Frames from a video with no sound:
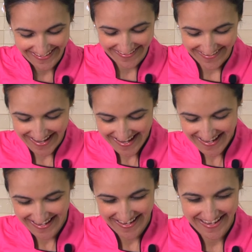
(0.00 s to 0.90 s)
Okay.
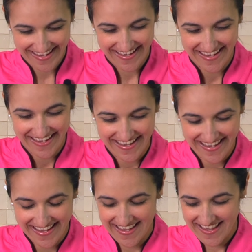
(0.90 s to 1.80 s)

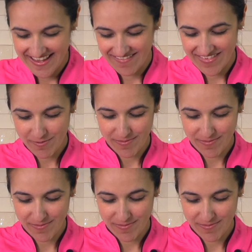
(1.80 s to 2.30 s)
And we